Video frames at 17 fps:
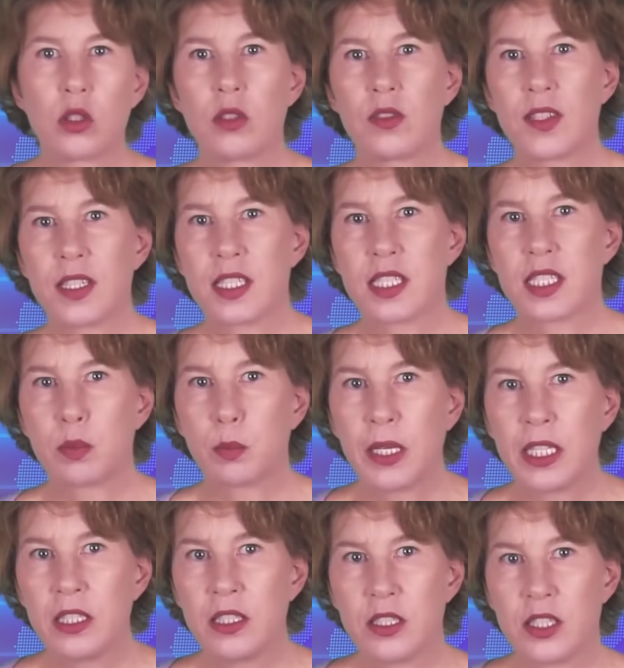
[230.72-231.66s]
all this
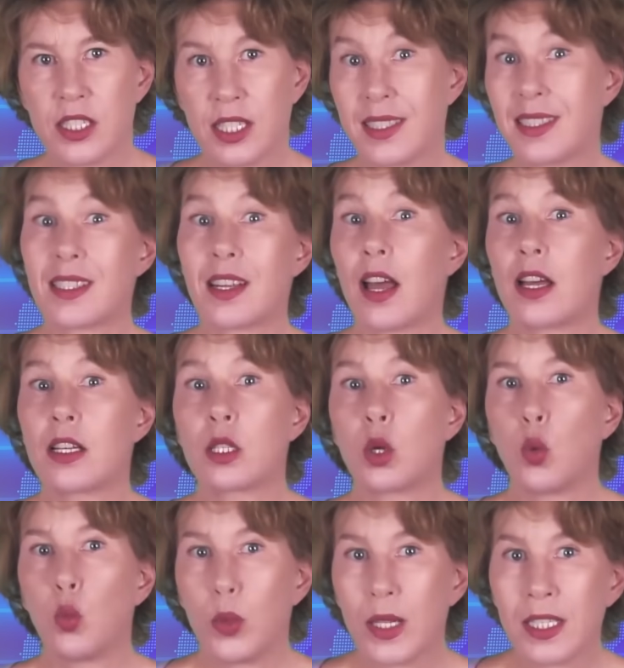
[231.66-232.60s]
means is that
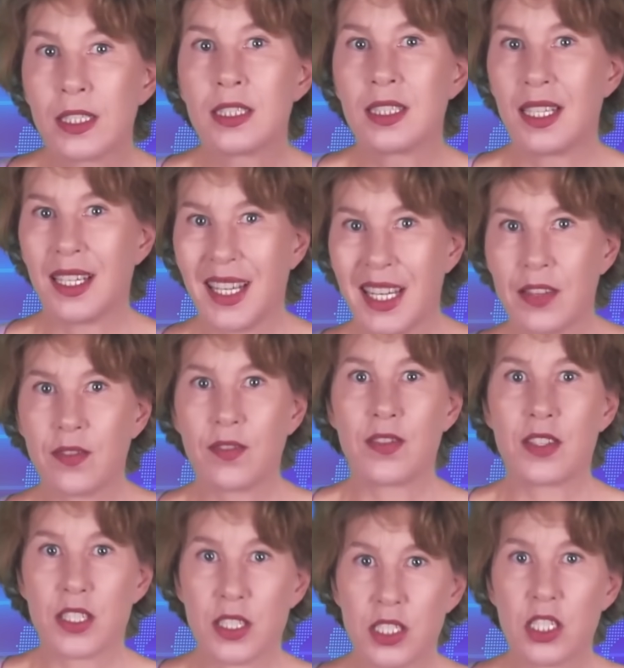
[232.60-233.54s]
we'll let
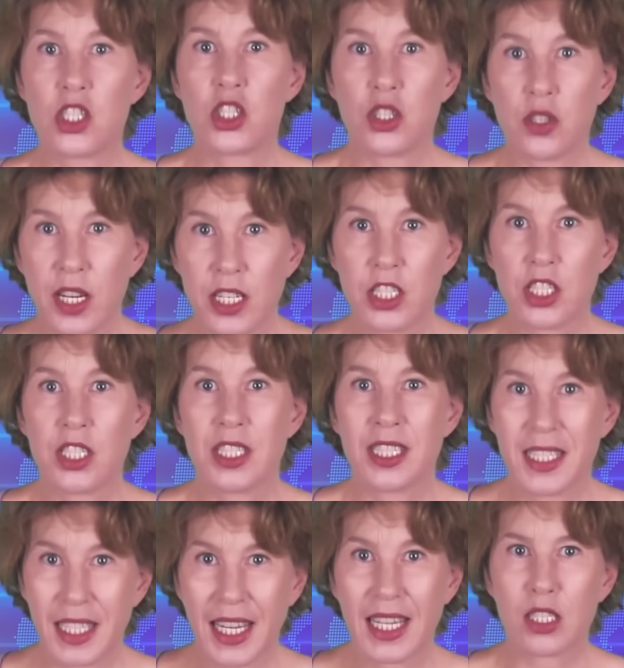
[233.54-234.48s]
the
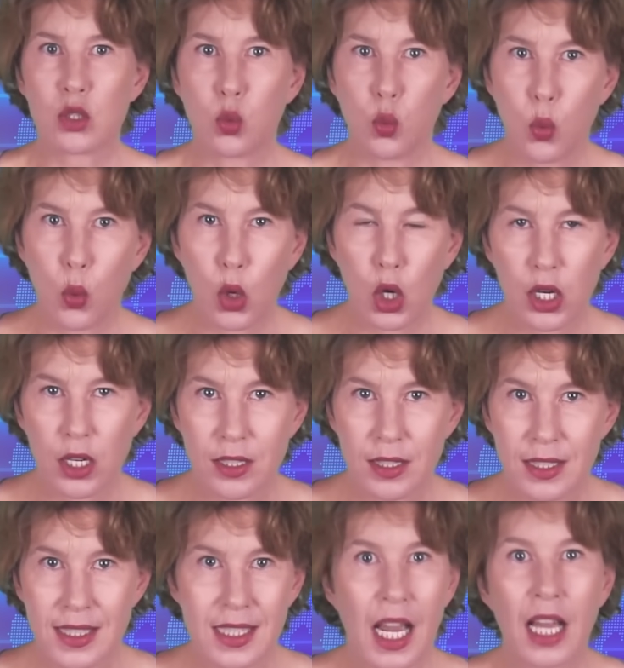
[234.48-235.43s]
situation get
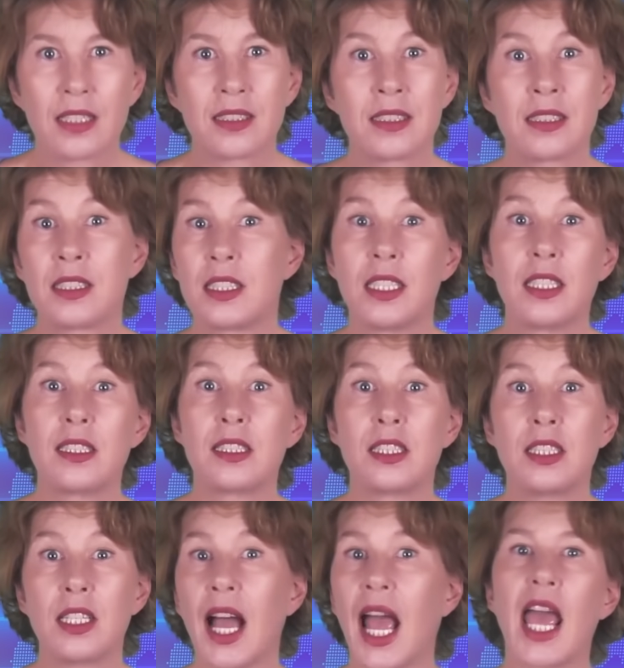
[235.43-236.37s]
worse
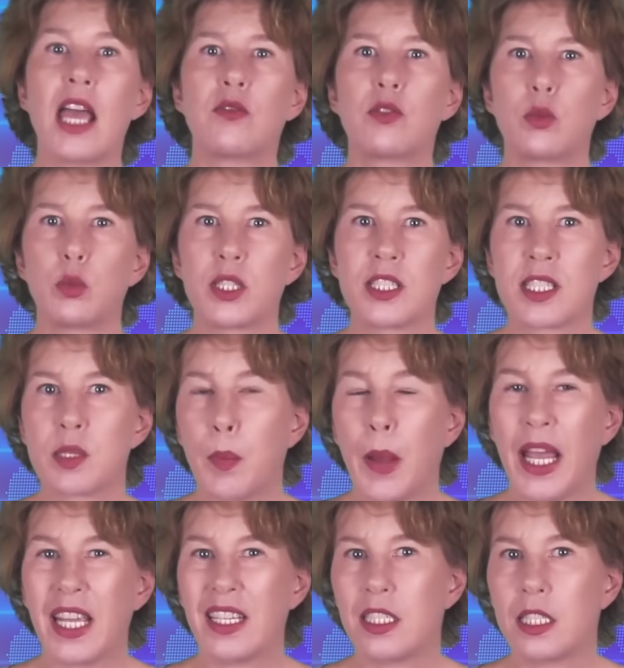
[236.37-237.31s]
until everyone's
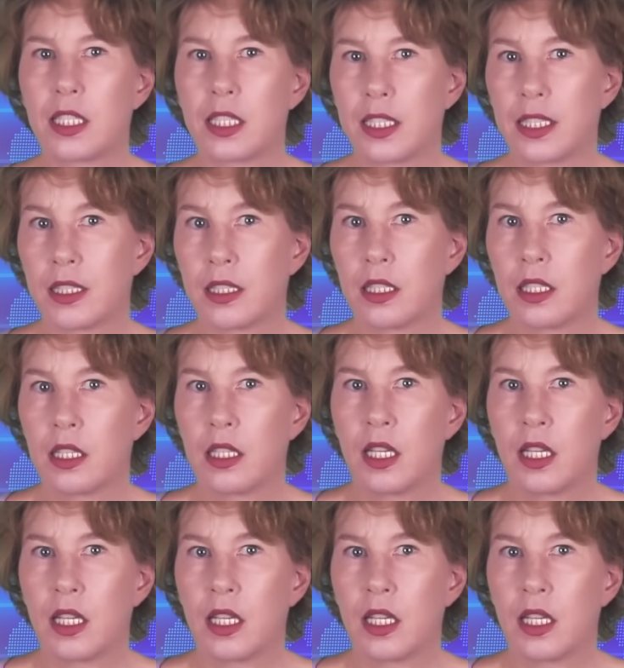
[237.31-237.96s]
panicking.